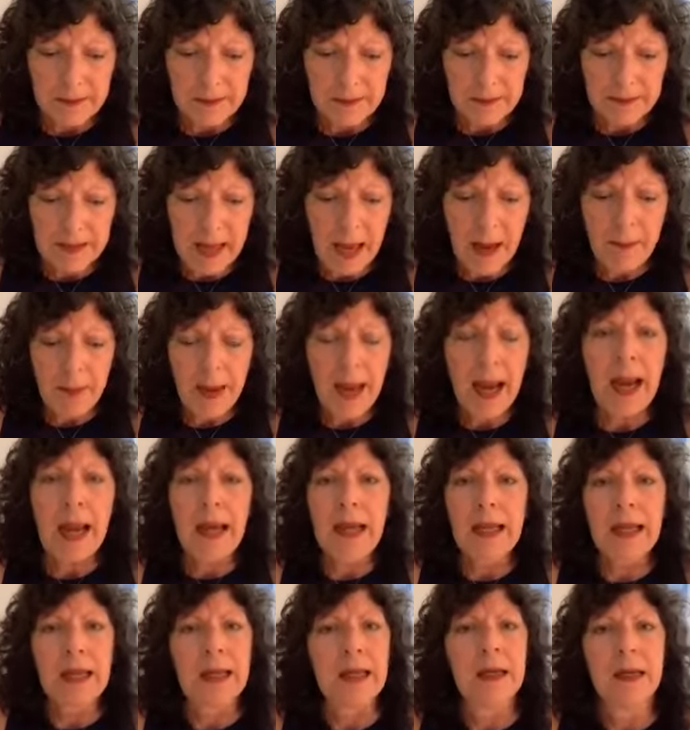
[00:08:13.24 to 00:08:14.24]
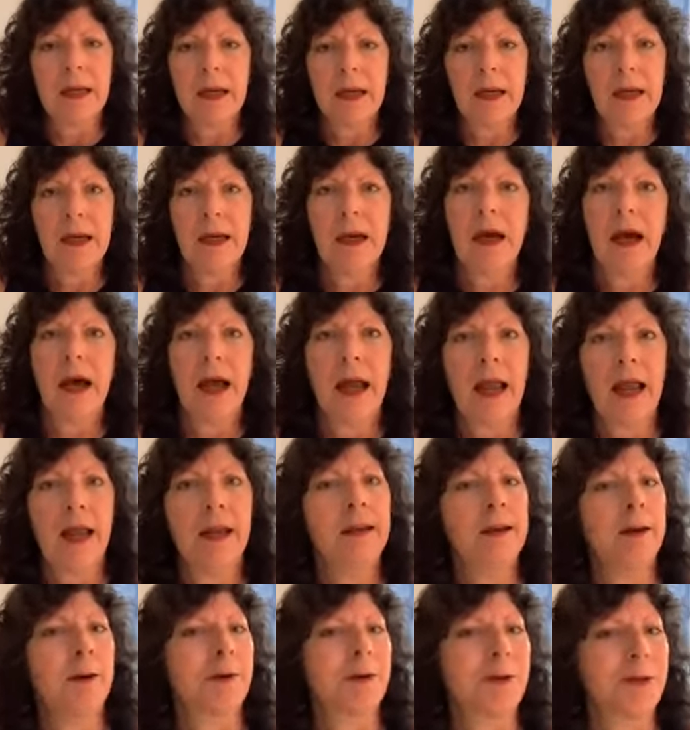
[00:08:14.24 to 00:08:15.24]
that painting, I
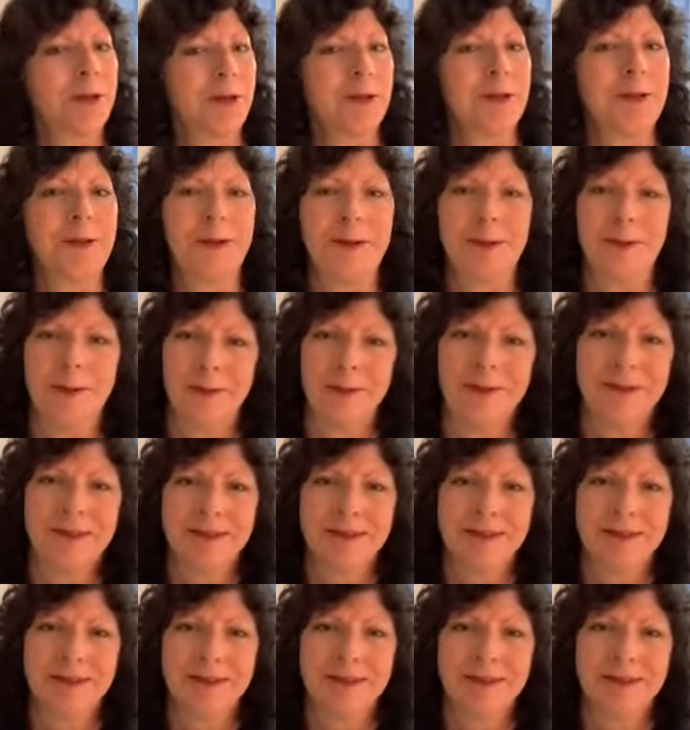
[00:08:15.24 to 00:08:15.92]
had no clue.